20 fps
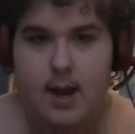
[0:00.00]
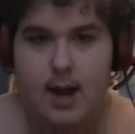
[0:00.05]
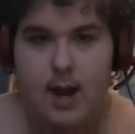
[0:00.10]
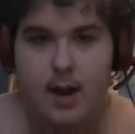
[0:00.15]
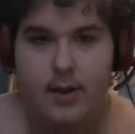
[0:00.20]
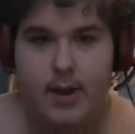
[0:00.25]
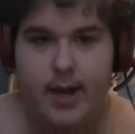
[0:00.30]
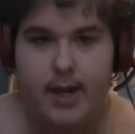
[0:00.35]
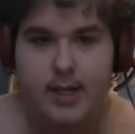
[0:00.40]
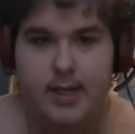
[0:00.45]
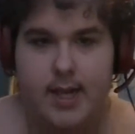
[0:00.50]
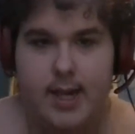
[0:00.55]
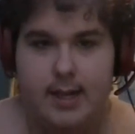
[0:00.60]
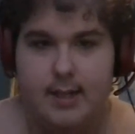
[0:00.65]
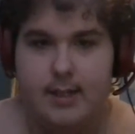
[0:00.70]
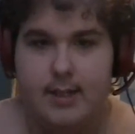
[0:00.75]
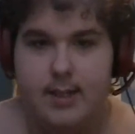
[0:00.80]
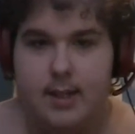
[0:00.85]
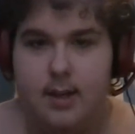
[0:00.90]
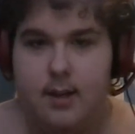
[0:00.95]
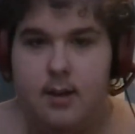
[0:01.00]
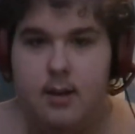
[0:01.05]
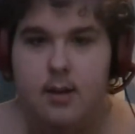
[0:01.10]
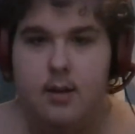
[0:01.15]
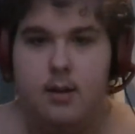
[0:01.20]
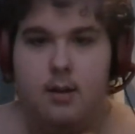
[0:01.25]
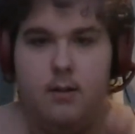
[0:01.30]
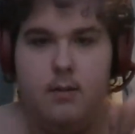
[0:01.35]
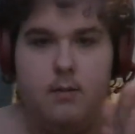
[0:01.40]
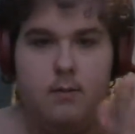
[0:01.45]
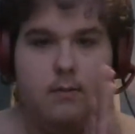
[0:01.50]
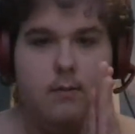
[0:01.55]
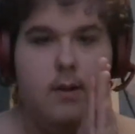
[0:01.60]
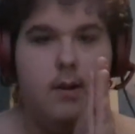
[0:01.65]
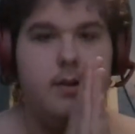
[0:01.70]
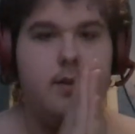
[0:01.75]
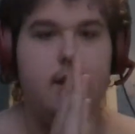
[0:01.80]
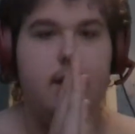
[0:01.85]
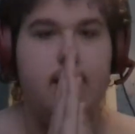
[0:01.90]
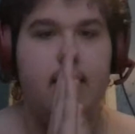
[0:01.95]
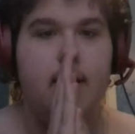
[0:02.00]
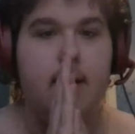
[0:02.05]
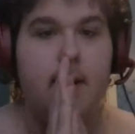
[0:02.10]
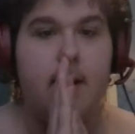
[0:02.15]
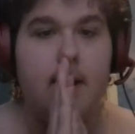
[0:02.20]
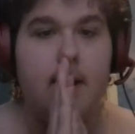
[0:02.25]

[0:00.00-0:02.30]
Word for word: And then he says, "Where's it here?"